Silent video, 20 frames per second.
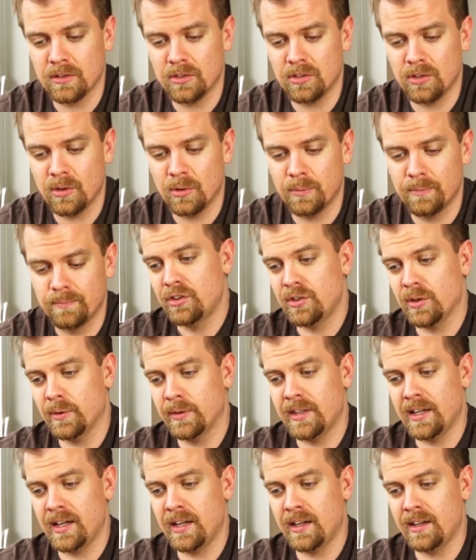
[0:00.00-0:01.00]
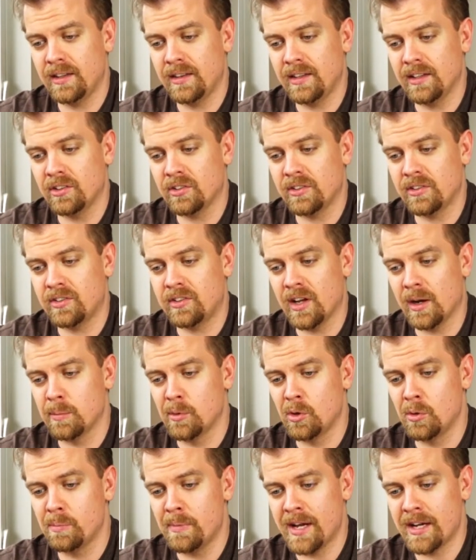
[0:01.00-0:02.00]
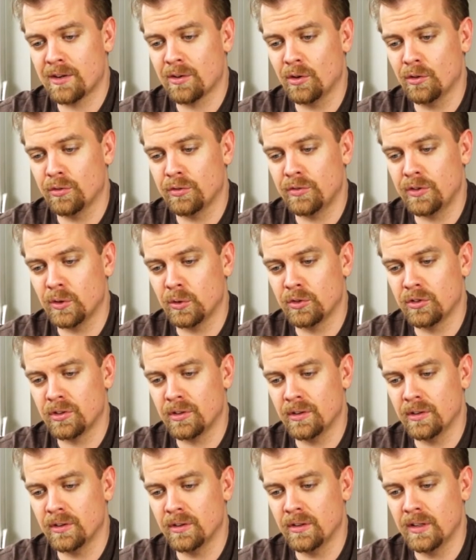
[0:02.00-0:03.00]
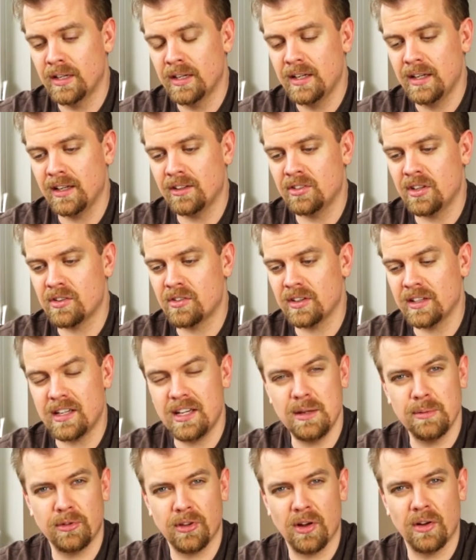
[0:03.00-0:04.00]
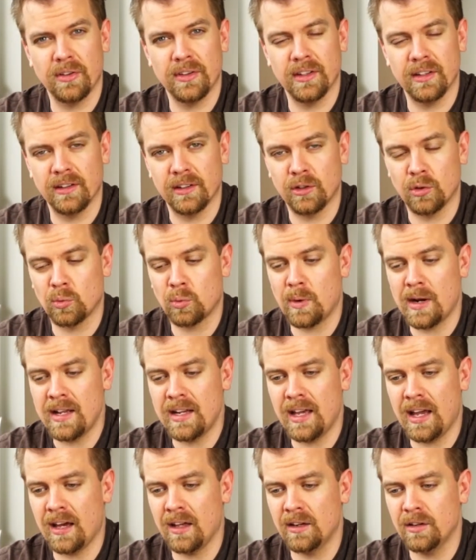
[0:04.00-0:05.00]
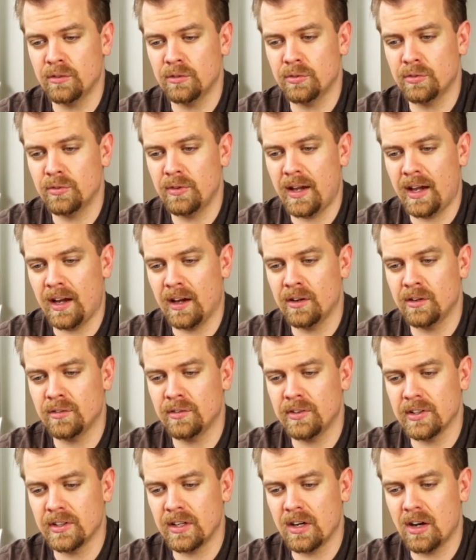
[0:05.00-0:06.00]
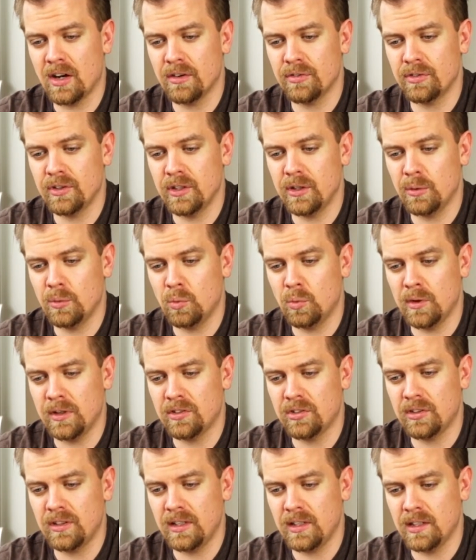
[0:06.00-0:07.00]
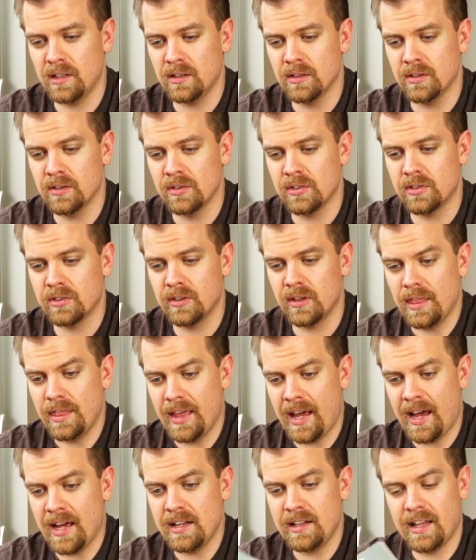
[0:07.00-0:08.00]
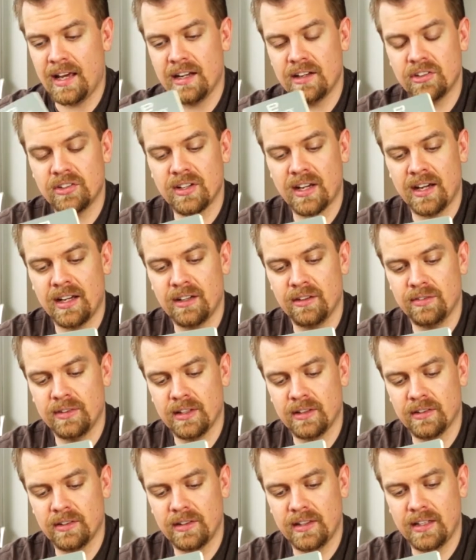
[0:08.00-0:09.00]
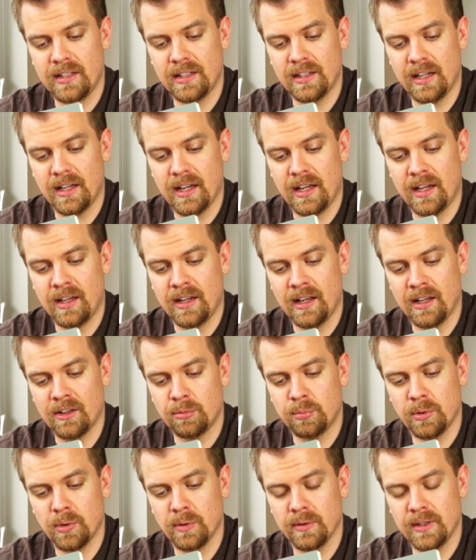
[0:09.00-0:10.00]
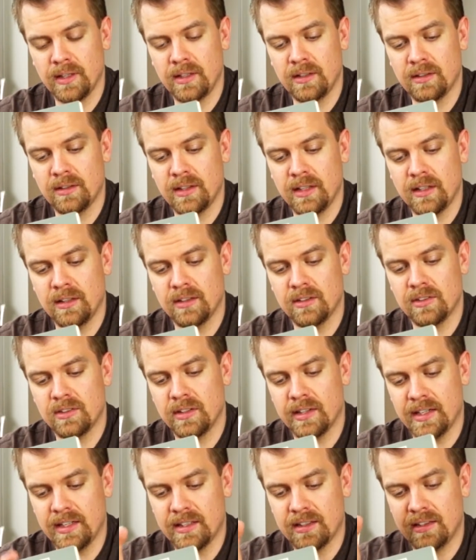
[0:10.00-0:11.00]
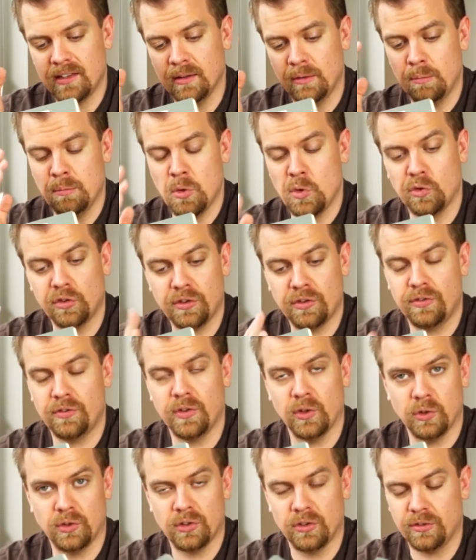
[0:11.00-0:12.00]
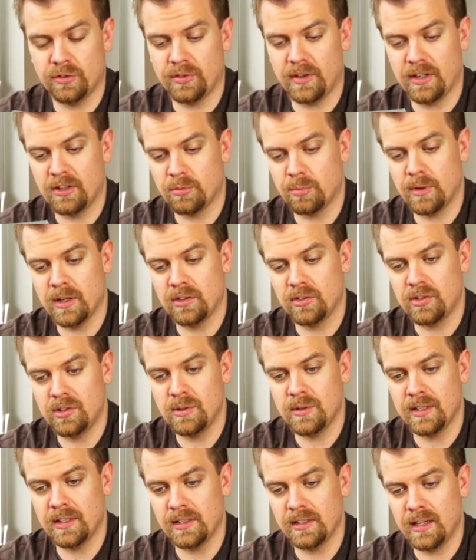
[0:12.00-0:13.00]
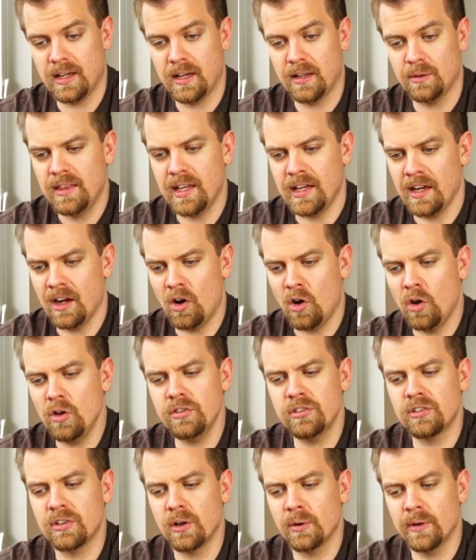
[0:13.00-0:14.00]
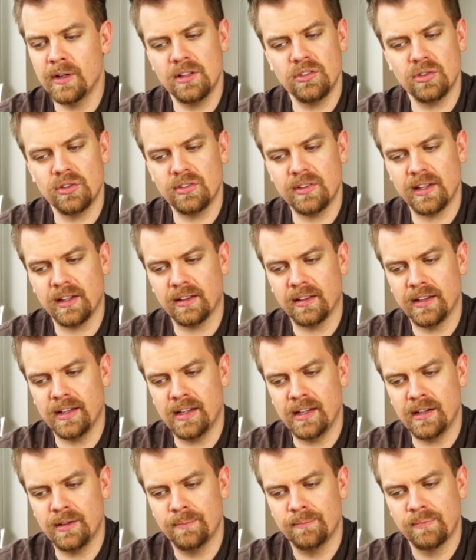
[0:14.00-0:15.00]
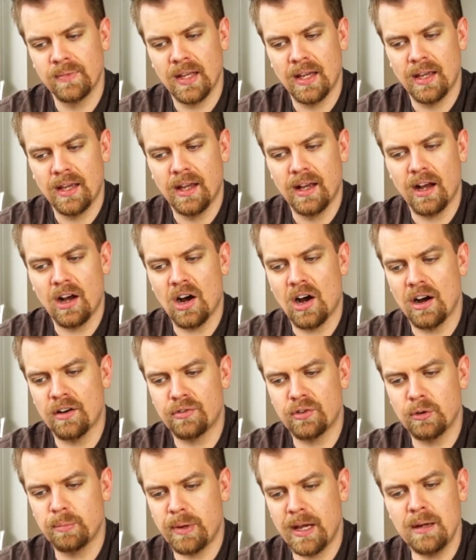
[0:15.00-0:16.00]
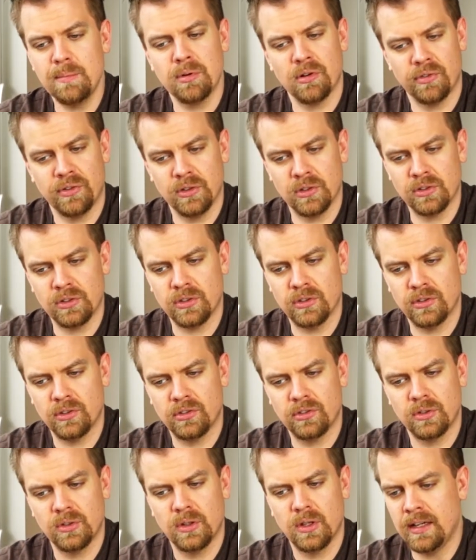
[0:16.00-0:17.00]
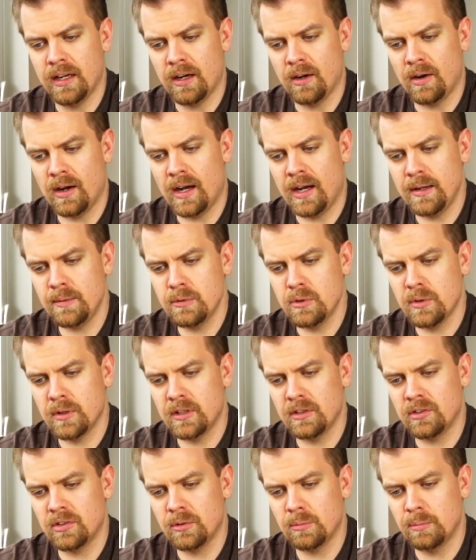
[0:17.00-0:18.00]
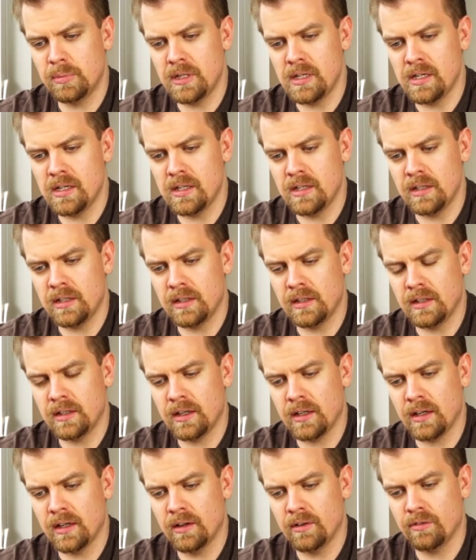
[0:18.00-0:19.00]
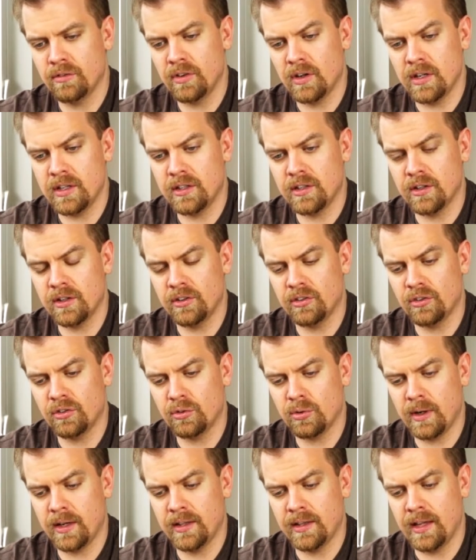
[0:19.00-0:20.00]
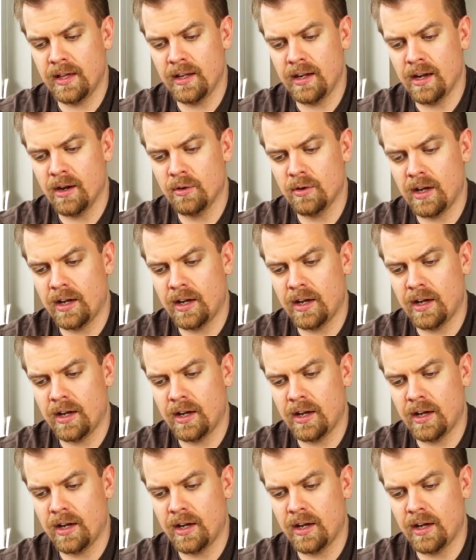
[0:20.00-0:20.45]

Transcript: So this double micro filter essentially keeps all the grit out of the coffee, which is that is kind of their thing at Espro. It's like the most filtered French press you can get. They also, interestingly, offer paper filters. Now, I'm going to be very curious to try that out.